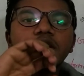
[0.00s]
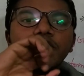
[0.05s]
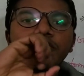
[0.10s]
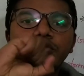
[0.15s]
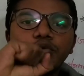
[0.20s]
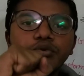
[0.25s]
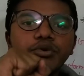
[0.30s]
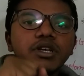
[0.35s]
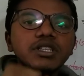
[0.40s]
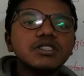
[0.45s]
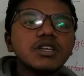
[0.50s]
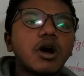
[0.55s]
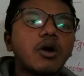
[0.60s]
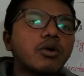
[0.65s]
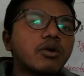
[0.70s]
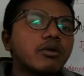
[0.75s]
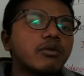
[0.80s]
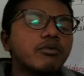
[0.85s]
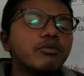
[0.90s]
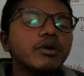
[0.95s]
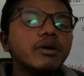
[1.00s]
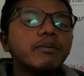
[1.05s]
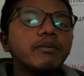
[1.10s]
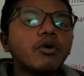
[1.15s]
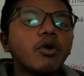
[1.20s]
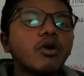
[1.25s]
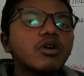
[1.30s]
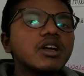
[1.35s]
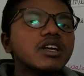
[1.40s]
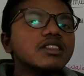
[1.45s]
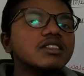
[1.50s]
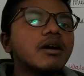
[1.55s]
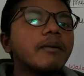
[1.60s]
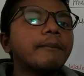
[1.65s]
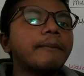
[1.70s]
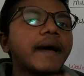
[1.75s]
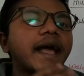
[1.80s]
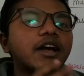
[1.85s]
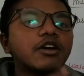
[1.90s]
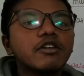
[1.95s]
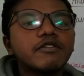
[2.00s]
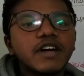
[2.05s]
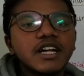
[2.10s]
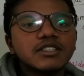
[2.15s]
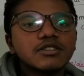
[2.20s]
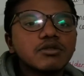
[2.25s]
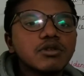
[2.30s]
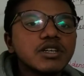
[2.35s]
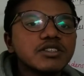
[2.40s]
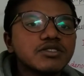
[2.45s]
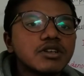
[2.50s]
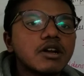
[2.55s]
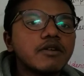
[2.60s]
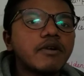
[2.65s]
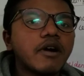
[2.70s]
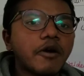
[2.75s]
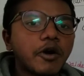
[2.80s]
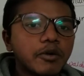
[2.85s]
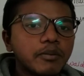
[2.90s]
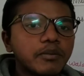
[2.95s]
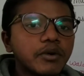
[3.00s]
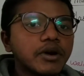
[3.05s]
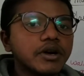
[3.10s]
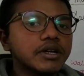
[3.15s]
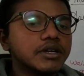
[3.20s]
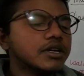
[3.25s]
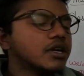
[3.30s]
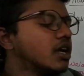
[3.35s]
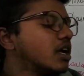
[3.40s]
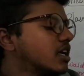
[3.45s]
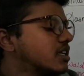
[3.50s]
Freeze out, will blocking the microvasculature of our body.